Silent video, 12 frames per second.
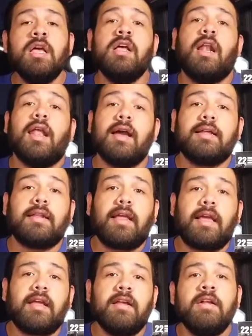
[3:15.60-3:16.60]

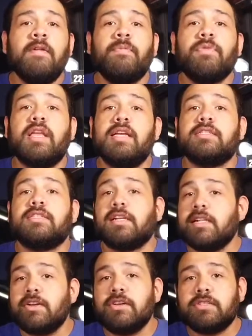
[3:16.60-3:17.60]
Luckily, these
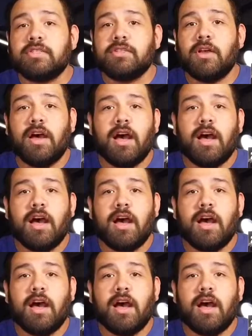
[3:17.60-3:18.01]
clearance